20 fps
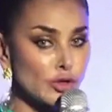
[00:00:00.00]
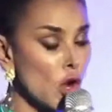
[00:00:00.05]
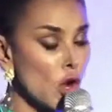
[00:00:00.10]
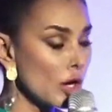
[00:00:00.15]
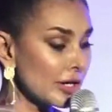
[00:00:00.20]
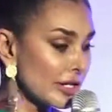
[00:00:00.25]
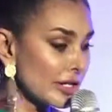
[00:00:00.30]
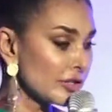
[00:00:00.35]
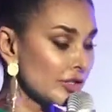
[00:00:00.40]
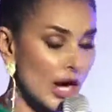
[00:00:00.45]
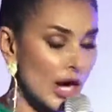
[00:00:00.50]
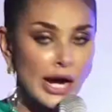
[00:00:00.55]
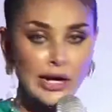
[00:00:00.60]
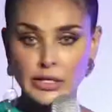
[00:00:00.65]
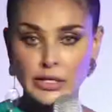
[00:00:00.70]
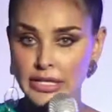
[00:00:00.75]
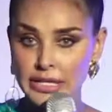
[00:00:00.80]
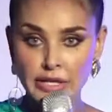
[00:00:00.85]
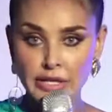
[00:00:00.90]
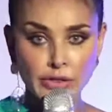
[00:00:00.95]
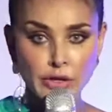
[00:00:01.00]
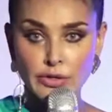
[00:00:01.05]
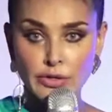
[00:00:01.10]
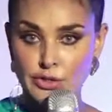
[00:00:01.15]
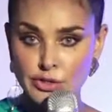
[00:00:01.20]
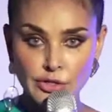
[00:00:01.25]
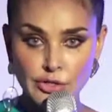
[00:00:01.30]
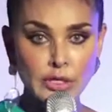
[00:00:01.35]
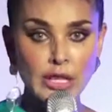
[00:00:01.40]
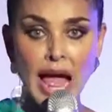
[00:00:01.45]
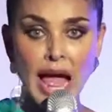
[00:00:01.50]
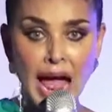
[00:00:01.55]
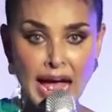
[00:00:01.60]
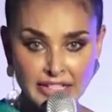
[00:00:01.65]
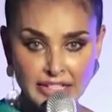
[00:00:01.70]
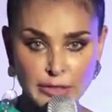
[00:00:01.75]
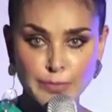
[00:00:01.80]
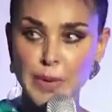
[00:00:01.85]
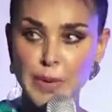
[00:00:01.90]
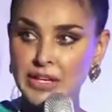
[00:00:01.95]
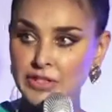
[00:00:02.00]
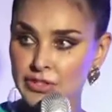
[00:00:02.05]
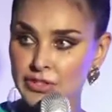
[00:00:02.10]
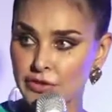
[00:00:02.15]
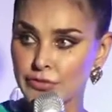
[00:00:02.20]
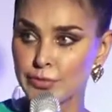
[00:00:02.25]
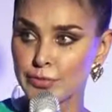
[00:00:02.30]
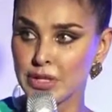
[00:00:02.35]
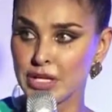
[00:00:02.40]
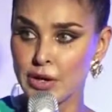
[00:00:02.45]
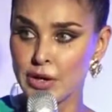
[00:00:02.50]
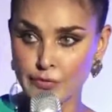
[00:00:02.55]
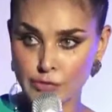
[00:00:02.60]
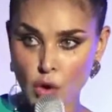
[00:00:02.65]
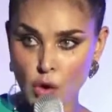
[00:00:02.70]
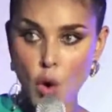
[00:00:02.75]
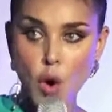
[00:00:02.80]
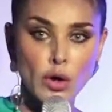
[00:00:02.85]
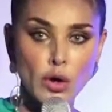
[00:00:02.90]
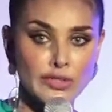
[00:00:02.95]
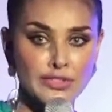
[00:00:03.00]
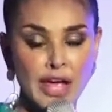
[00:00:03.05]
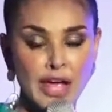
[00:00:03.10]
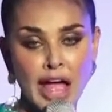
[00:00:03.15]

Not entirely, there's still aspects of me, of course.